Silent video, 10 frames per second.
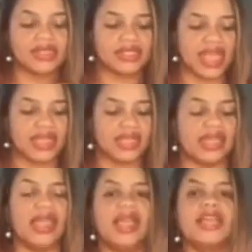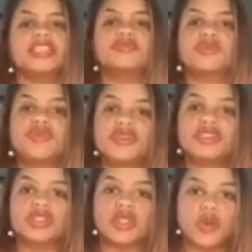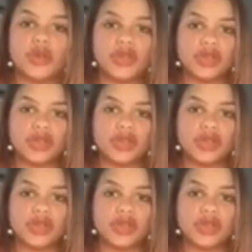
daily is proven to lower your